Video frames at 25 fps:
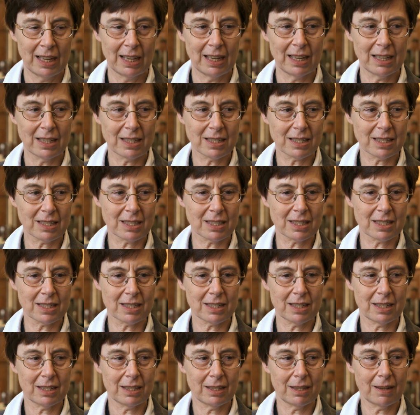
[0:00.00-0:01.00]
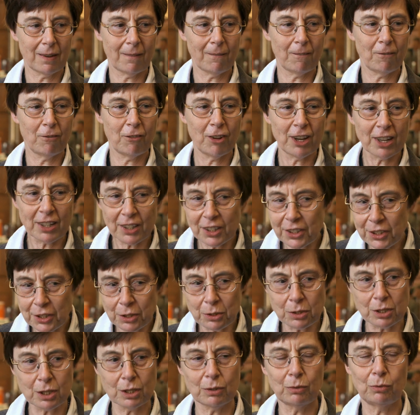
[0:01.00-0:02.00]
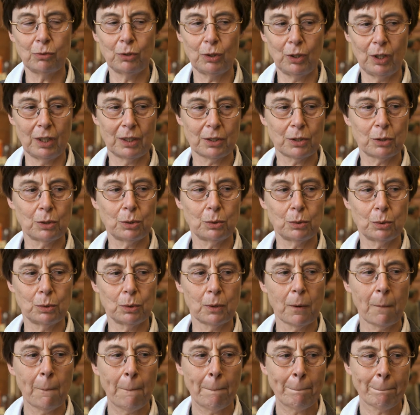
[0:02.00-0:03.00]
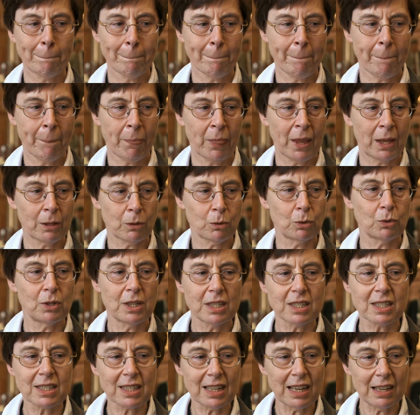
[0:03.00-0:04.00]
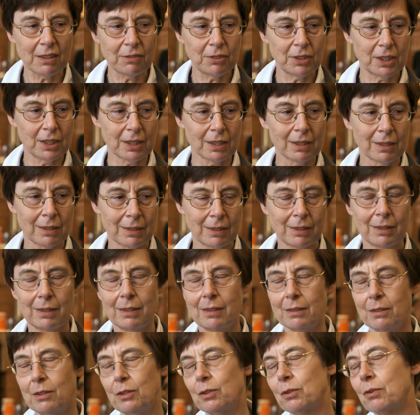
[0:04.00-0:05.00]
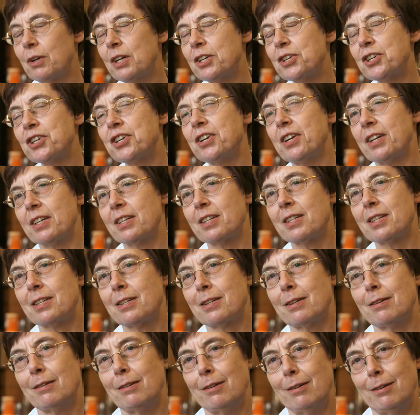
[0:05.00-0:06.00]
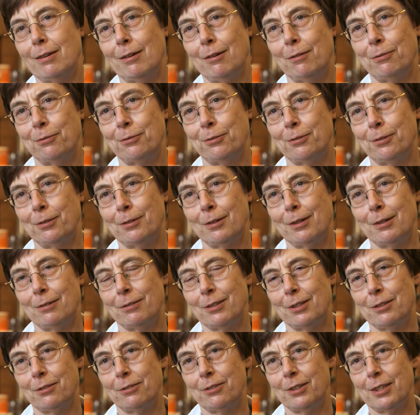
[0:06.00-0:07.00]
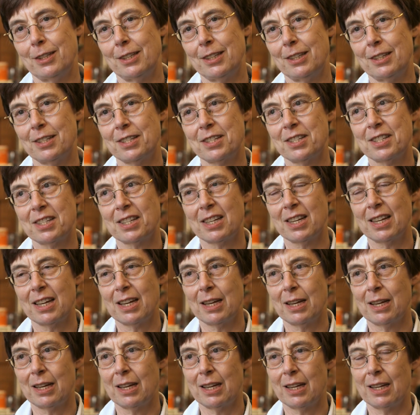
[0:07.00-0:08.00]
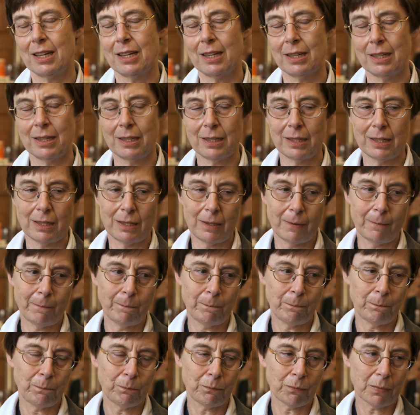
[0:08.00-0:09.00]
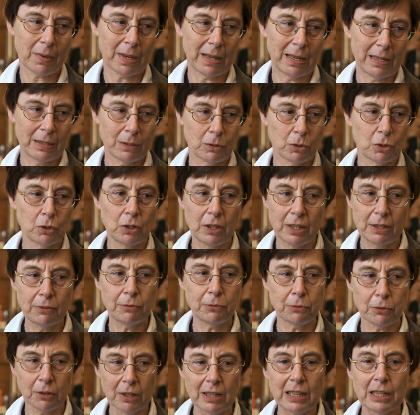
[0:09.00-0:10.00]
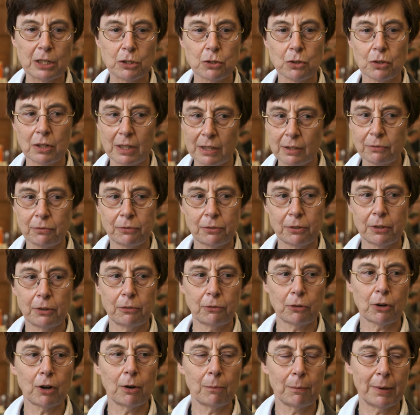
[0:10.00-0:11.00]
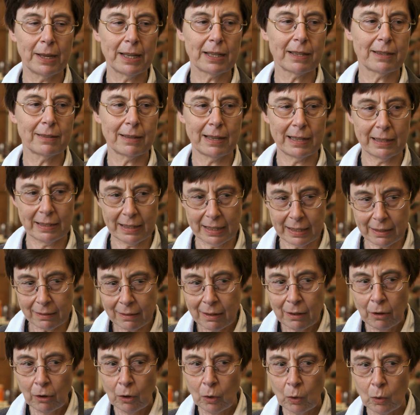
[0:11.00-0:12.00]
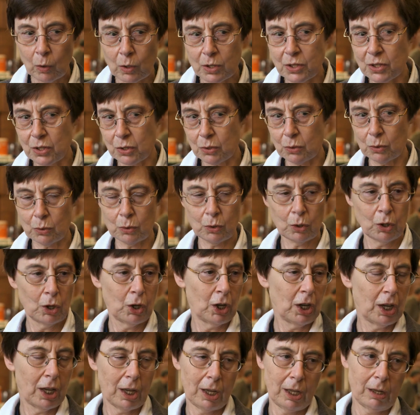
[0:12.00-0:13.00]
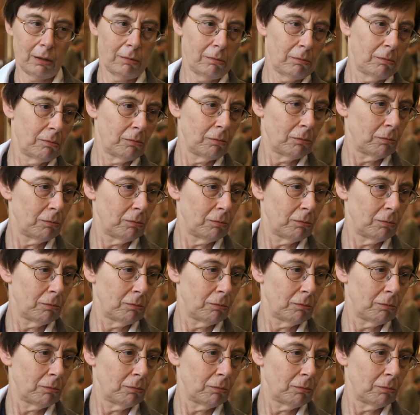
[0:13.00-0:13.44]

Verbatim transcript: it's uh, very useful to, to discover the richness of, of the fathers um, and to live really to live from it and in also in